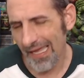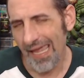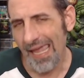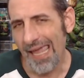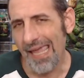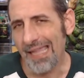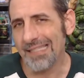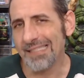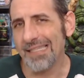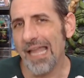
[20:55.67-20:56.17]

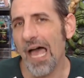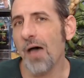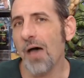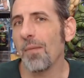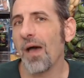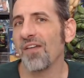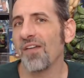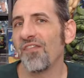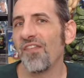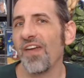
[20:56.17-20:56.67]
it's not
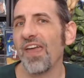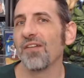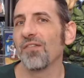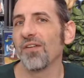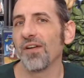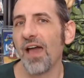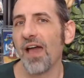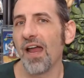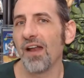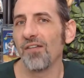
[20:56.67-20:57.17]
my
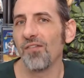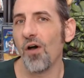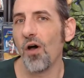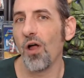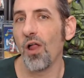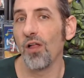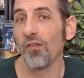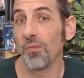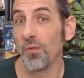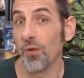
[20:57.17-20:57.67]
favorite out of
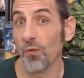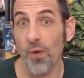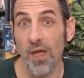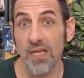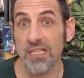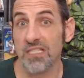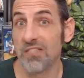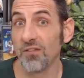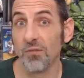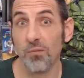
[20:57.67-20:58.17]
all of them. The
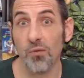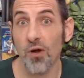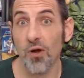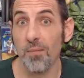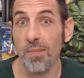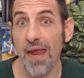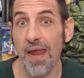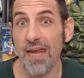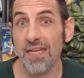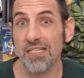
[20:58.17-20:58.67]
rest of them are
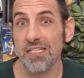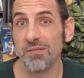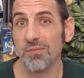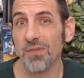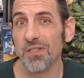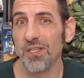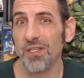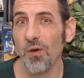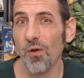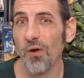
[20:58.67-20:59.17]
amazing,
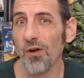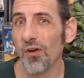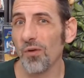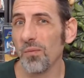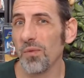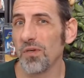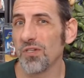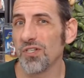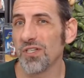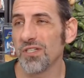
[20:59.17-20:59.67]
but the Orko
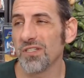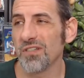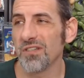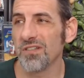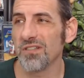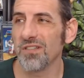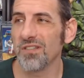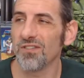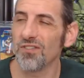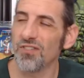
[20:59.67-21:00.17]

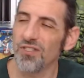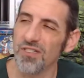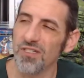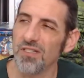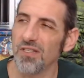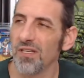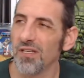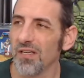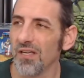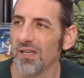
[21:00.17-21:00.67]
Magicians is
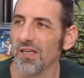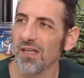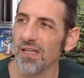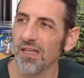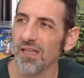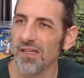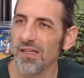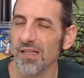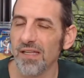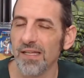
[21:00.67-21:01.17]
just,
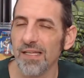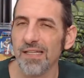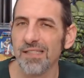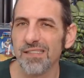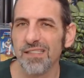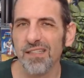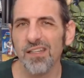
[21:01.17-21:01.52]
it's a